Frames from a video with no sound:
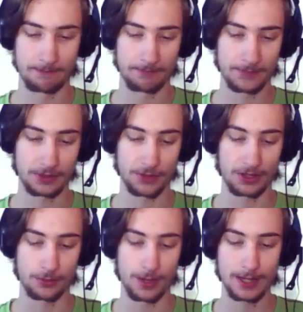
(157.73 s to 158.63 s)

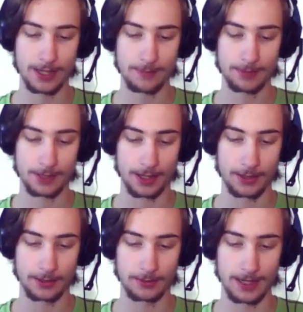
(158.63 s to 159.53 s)
Stretchy Wind Up,
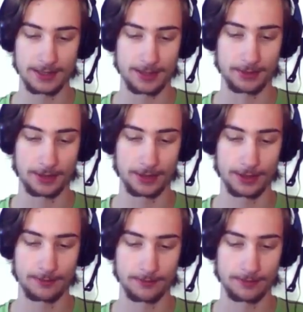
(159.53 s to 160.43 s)
so that's something
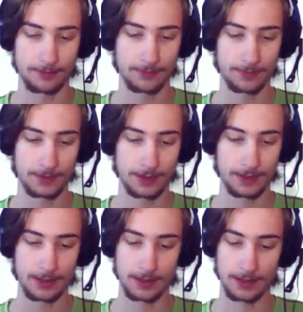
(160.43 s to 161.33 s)
good.
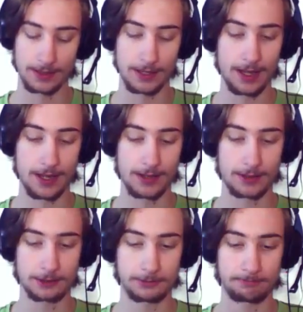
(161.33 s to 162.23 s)

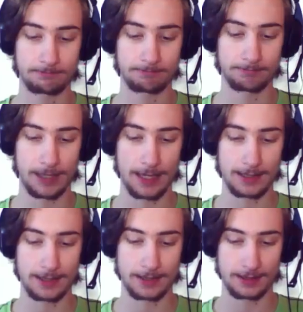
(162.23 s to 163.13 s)
Though
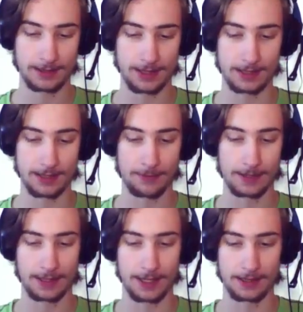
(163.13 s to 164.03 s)
it's the
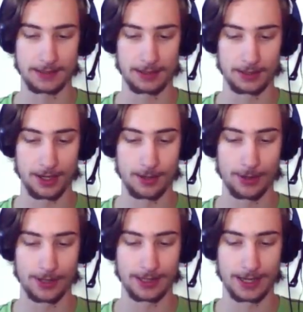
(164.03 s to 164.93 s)
fact that it's still a
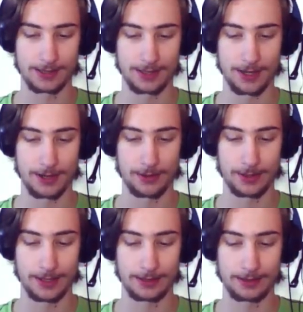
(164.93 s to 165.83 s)
combo attack, so
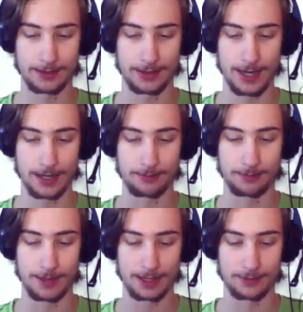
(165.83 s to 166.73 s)
it kind of
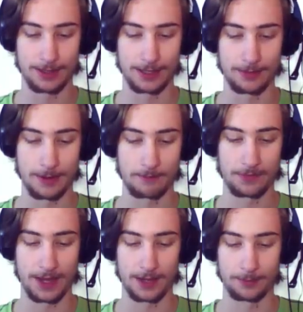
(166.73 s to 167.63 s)
doesn't really
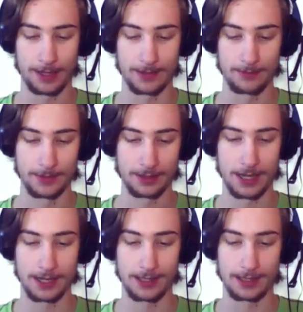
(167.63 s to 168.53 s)
help there.
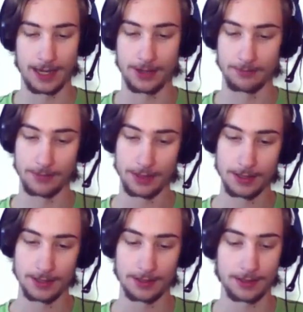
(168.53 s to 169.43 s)
And Get Down.
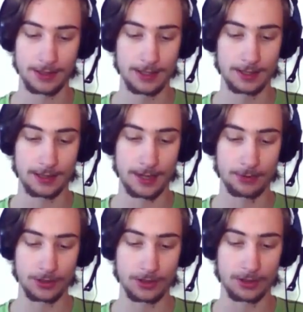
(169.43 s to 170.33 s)
You can see the
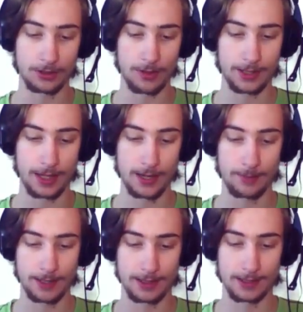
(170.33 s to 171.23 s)
damage is still quite high,
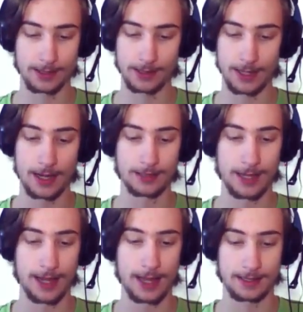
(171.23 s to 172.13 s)
but it's not
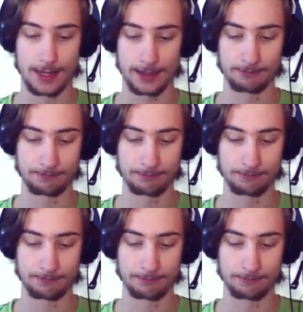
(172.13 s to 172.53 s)
as high.